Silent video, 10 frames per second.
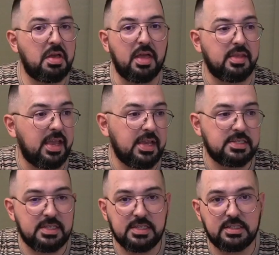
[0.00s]
and the
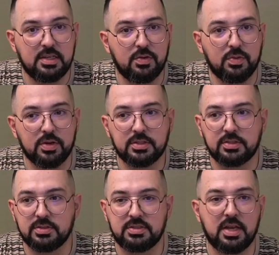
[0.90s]
AC still works,
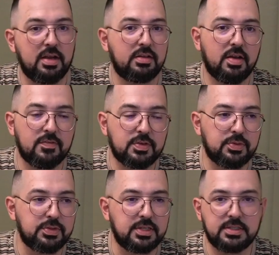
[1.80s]
so it's not uncomfortable
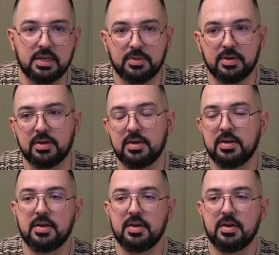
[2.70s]
in the summer,